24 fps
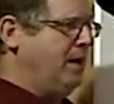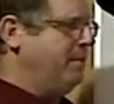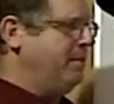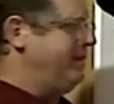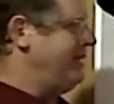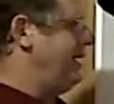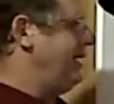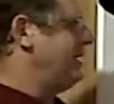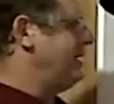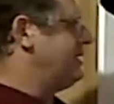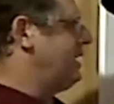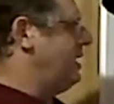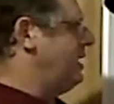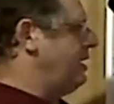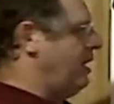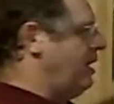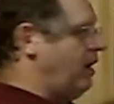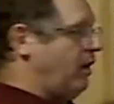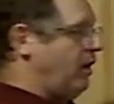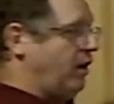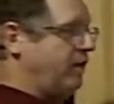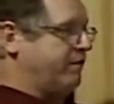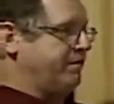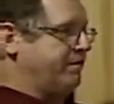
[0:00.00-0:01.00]
but that's kind of
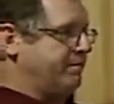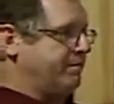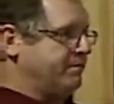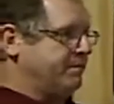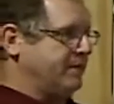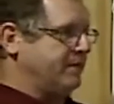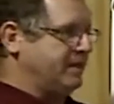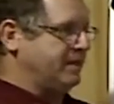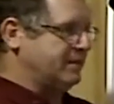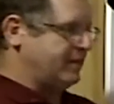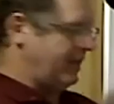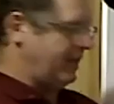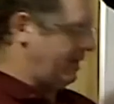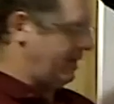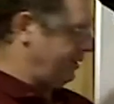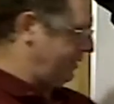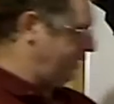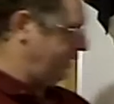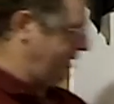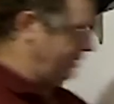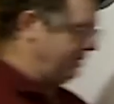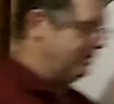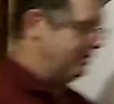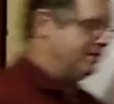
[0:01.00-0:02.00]
off. It's out
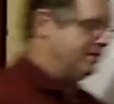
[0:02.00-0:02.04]
there.